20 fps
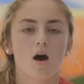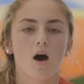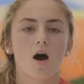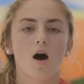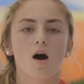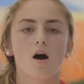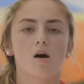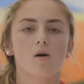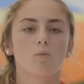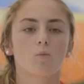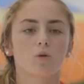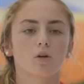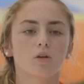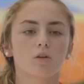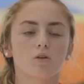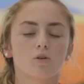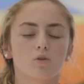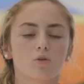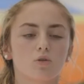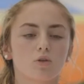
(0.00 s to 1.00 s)
One of
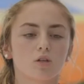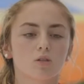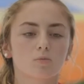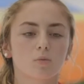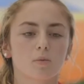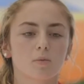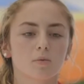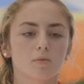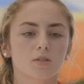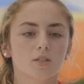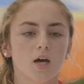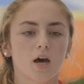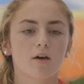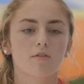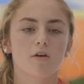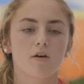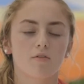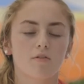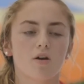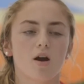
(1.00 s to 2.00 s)
the coolest moments I've
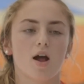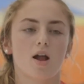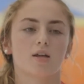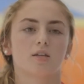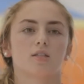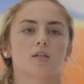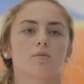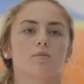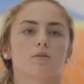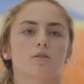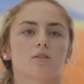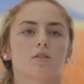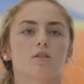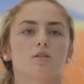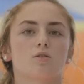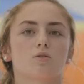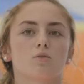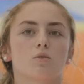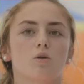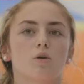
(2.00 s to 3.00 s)
ever had at Sandoval Sea
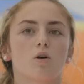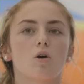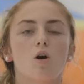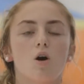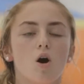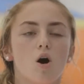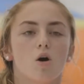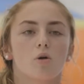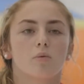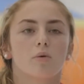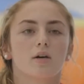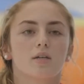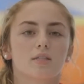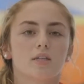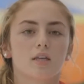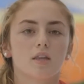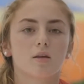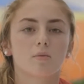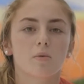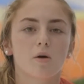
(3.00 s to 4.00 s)
School was
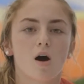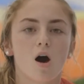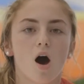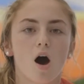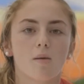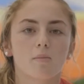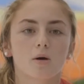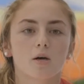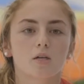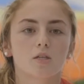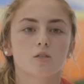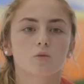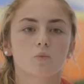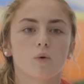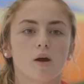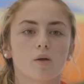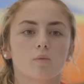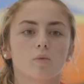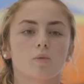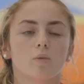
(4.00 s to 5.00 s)
in the Bahamas
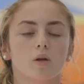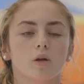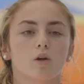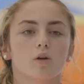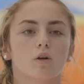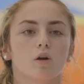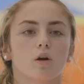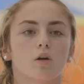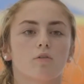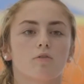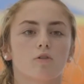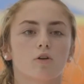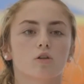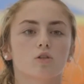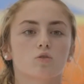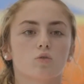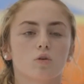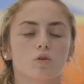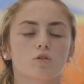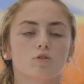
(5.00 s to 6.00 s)
when we went on our
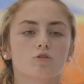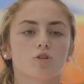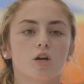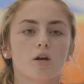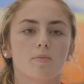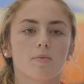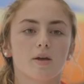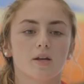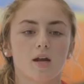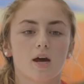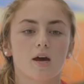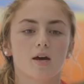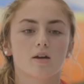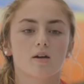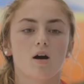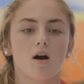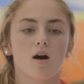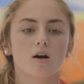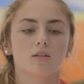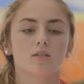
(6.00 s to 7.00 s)
first snorkel trip, and I
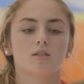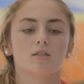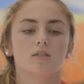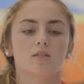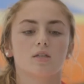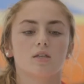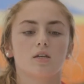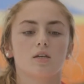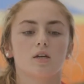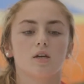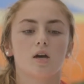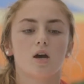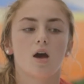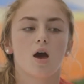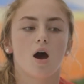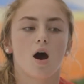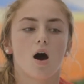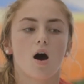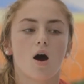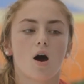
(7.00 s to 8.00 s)
got to see
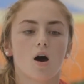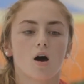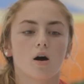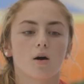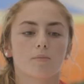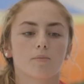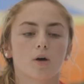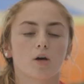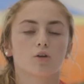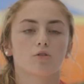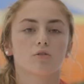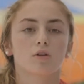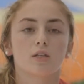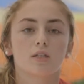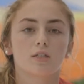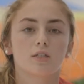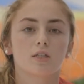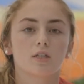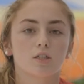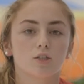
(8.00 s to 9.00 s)
a
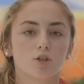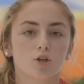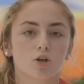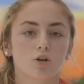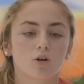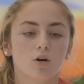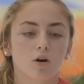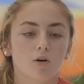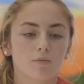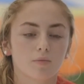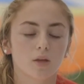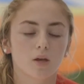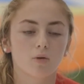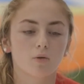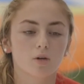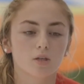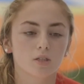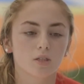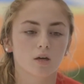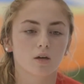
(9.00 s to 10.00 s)
green sea turtle. It
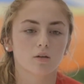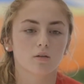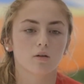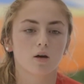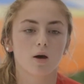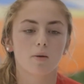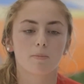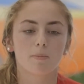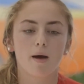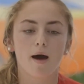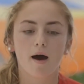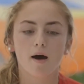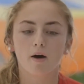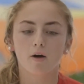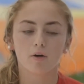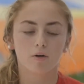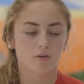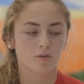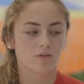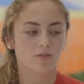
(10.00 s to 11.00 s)
was
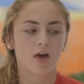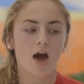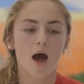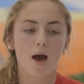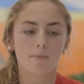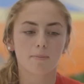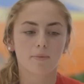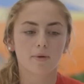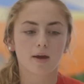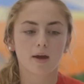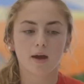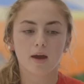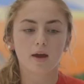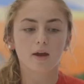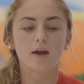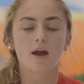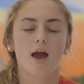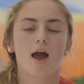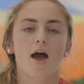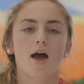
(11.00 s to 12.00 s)
about that
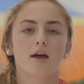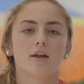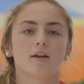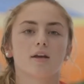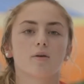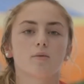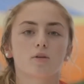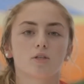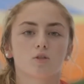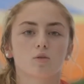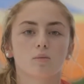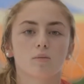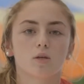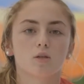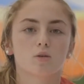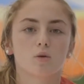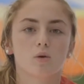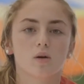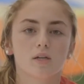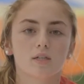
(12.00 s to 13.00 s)
big, and it was swimming
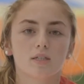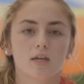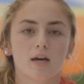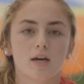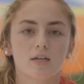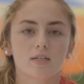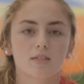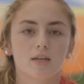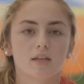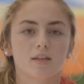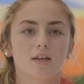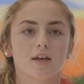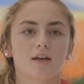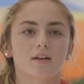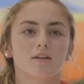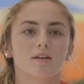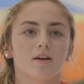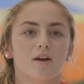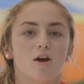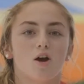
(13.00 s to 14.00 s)
towards us, and
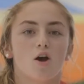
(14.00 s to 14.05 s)
then